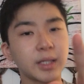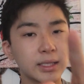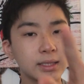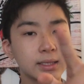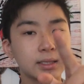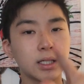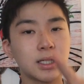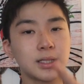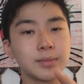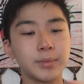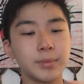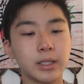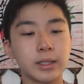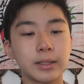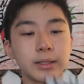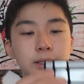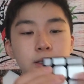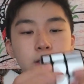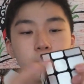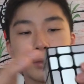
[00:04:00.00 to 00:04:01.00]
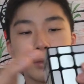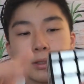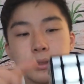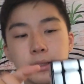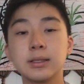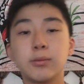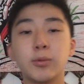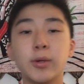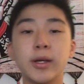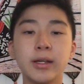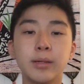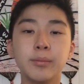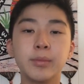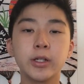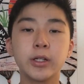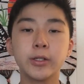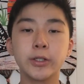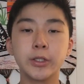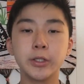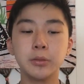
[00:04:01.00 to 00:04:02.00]
it's not a mirror cube. The way a
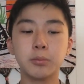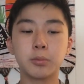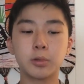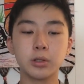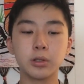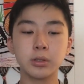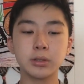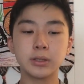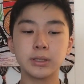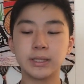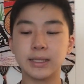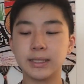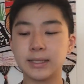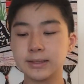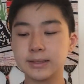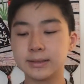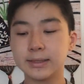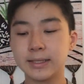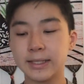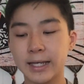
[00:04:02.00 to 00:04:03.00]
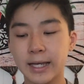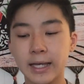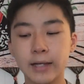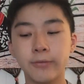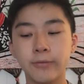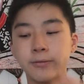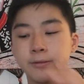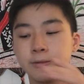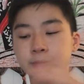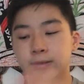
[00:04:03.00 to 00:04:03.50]
mirror cube works is they have